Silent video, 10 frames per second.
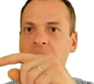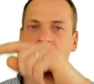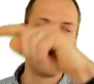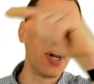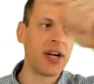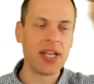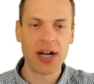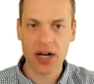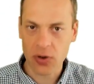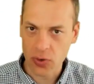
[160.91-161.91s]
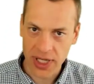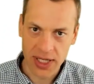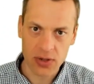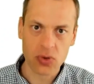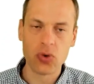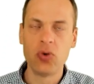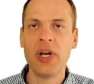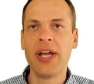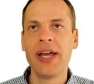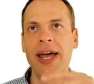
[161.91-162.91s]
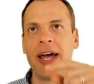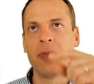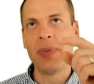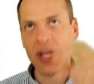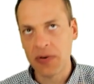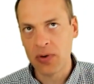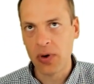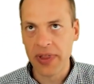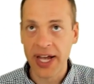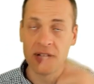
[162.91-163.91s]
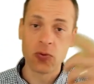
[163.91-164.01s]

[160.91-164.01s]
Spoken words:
where they are going to, and based on that,